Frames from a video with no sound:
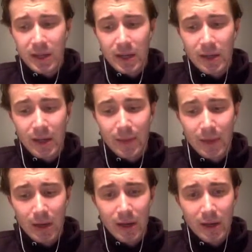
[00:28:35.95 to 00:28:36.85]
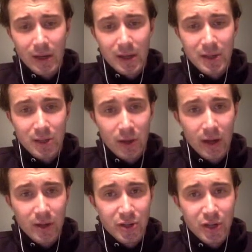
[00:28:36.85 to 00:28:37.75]
The email link is on
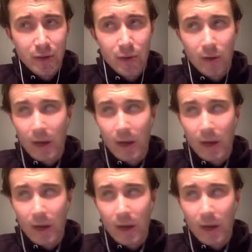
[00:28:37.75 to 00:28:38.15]
our channel,